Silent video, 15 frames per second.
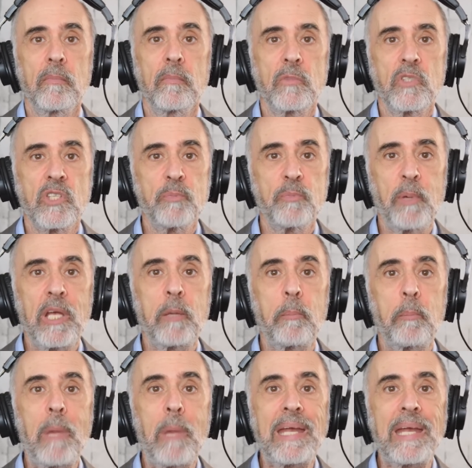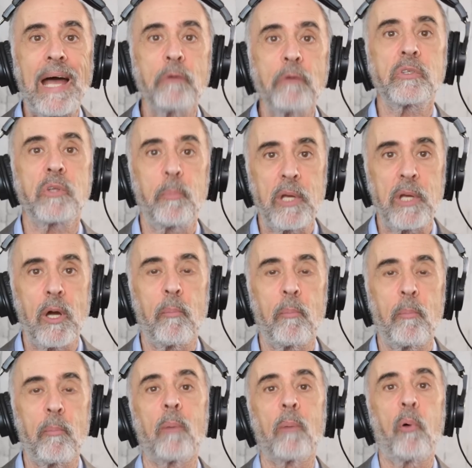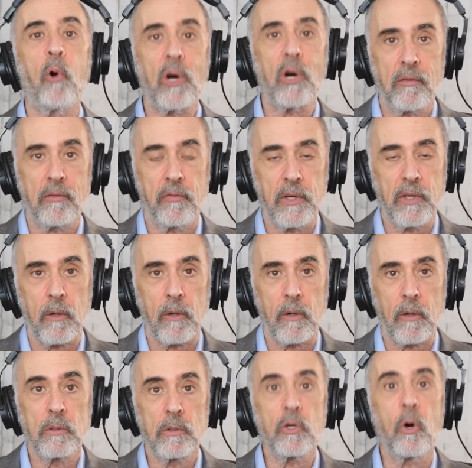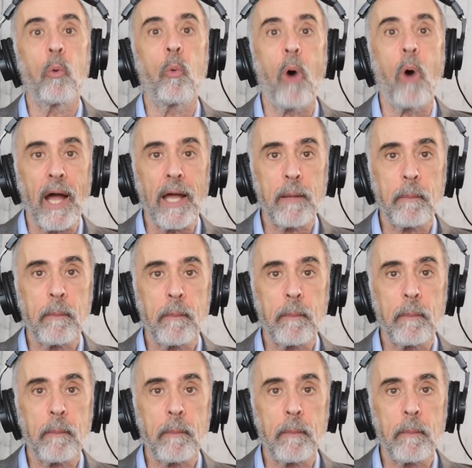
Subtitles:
she's being made out to be a more important figure. So why?